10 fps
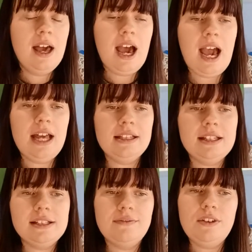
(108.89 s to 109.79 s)
And
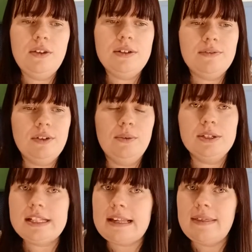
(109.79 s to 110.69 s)
there's a few different
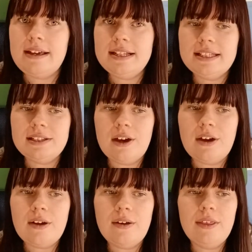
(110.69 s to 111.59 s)
horses in this.
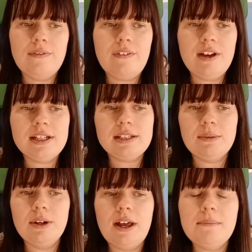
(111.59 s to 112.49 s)
So the first
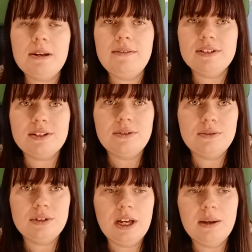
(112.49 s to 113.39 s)
one, I believe, is
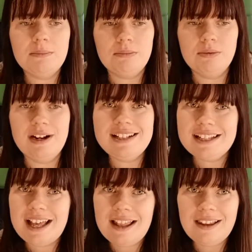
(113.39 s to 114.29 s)
called
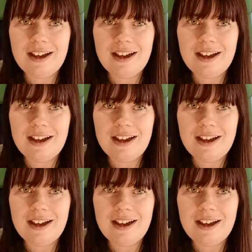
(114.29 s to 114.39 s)
Breyerfest.